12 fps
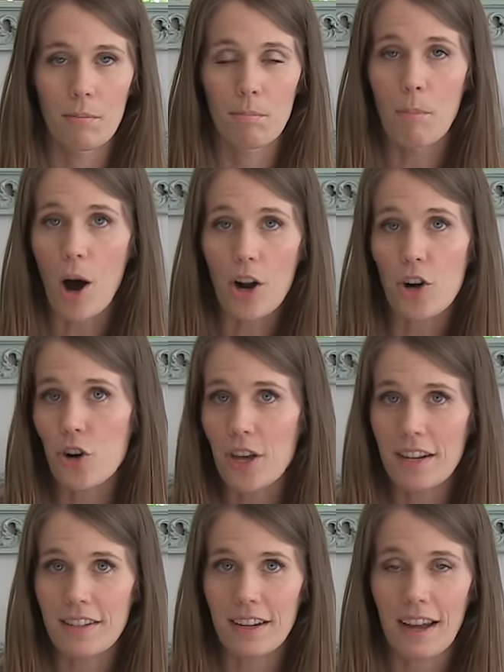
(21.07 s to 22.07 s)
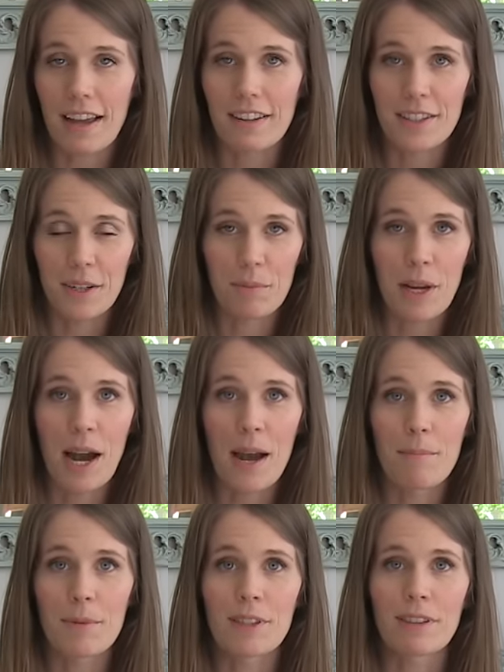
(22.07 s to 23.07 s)
moderate and
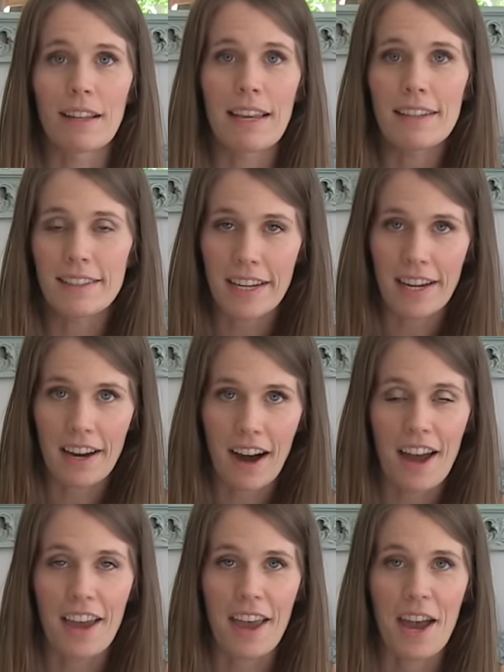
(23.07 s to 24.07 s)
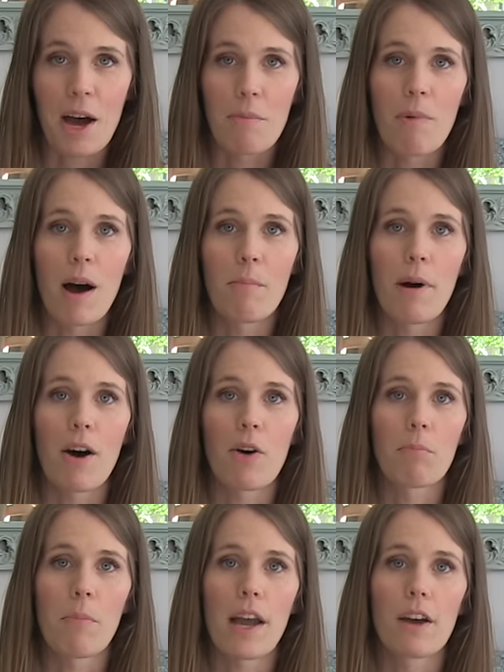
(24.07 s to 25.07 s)
sometimes lazy I am
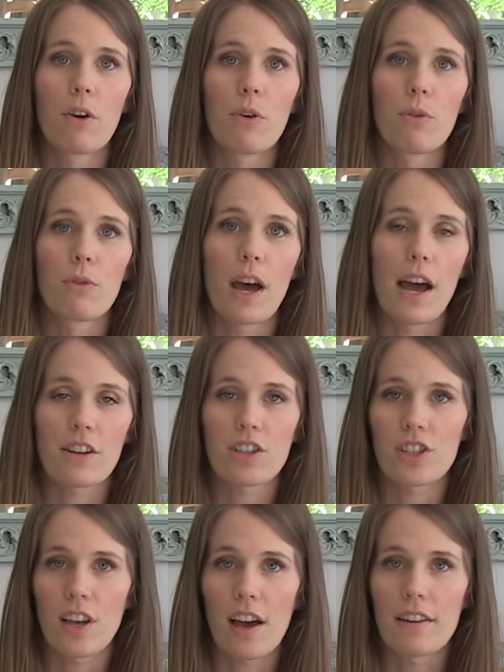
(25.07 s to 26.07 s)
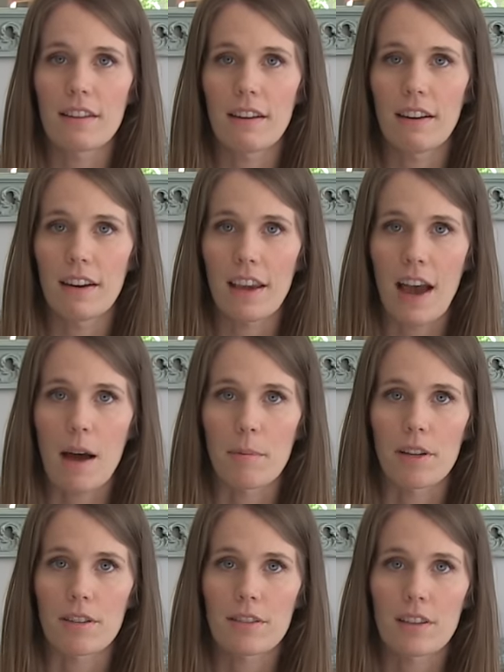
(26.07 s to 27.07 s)
about my own exercise and eating
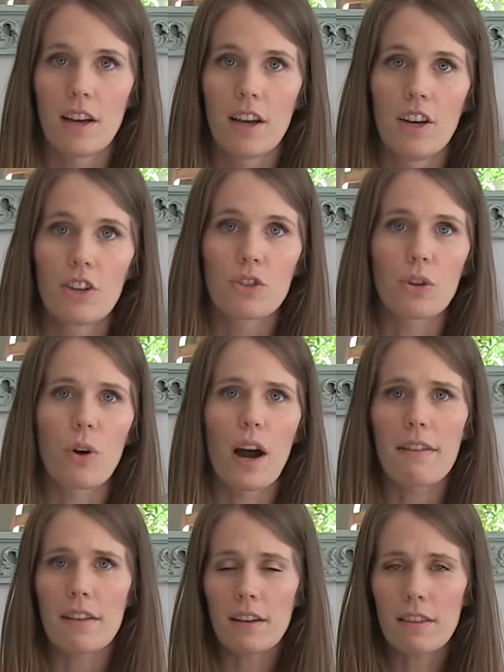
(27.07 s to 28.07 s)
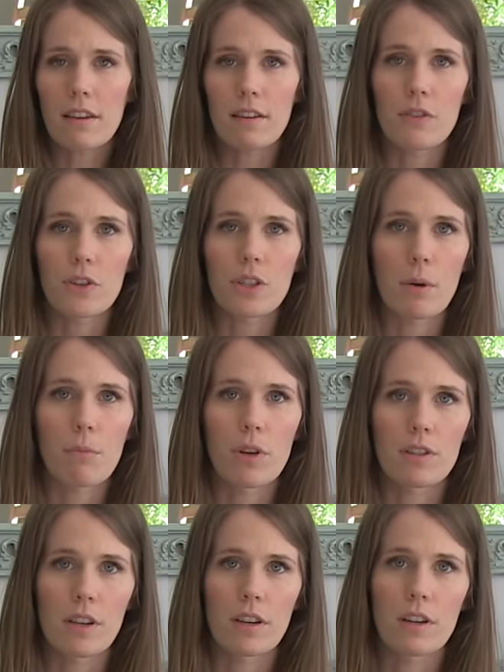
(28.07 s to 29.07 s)
habits. So I think that for some
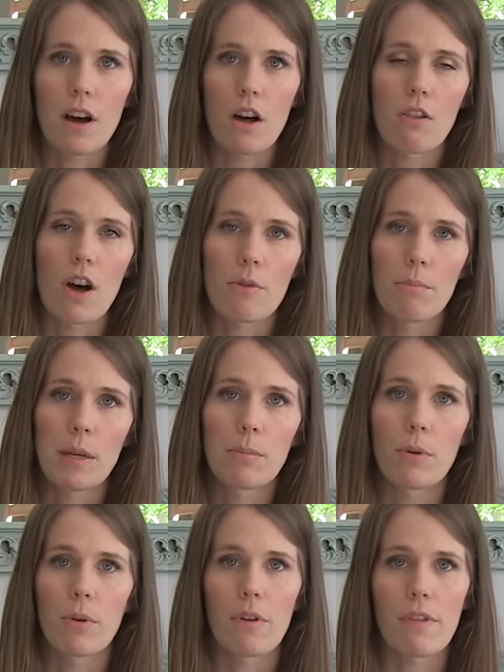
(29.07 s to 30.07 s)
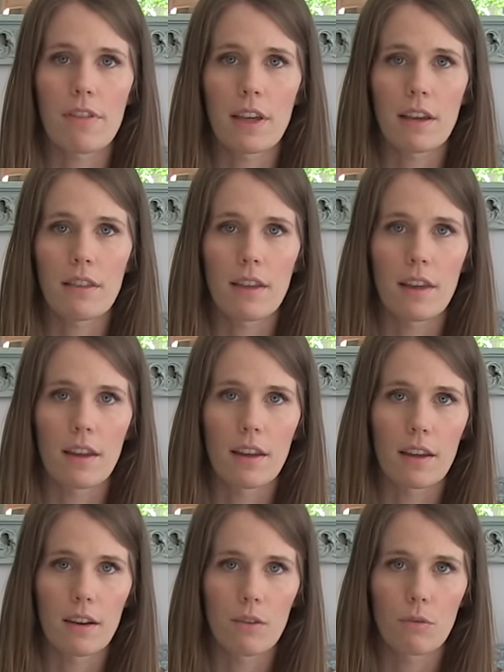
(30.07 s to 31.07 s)
reason, a lot of people think
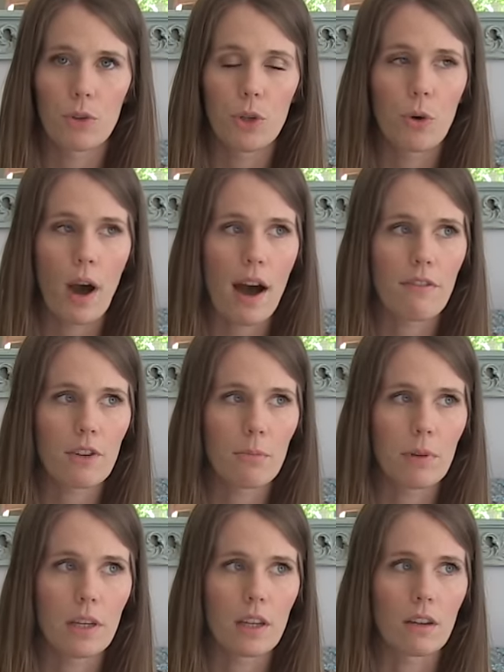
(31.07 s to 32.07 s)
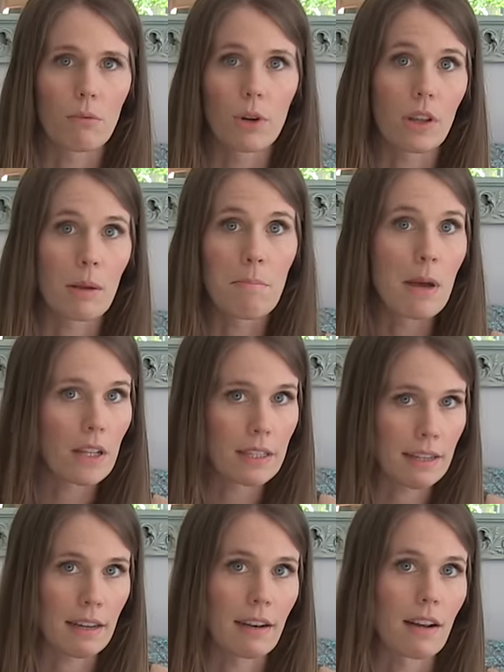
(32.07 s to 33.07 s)
that you have to be really
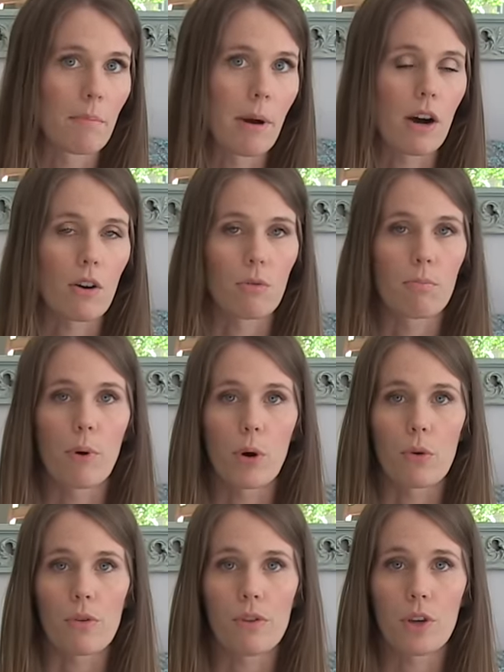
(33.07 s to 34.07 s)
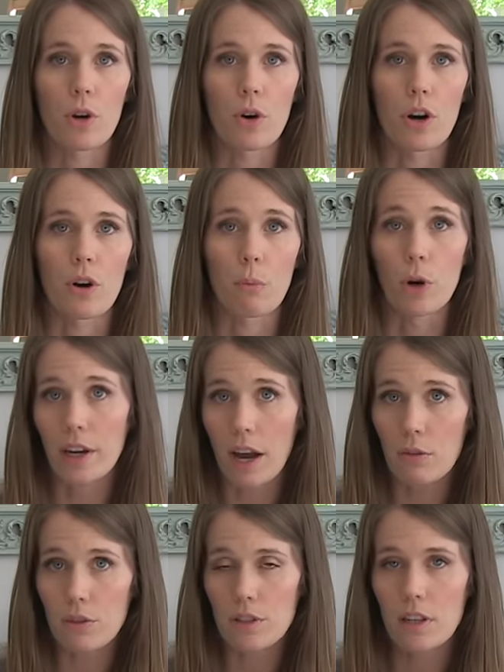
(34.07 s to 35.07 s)
militant about both your
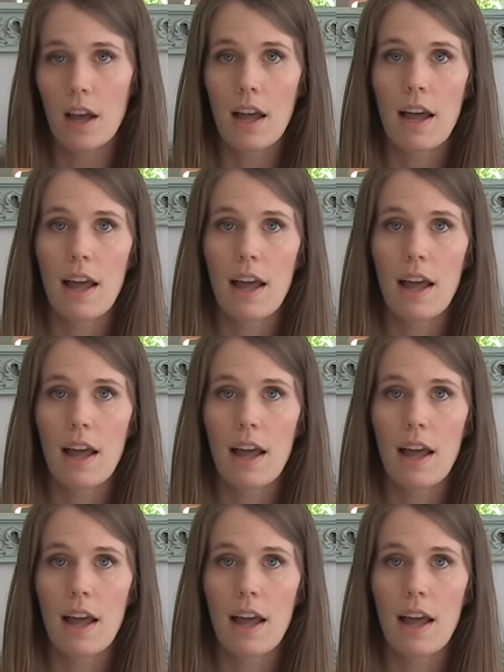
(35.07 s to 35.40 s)
workouts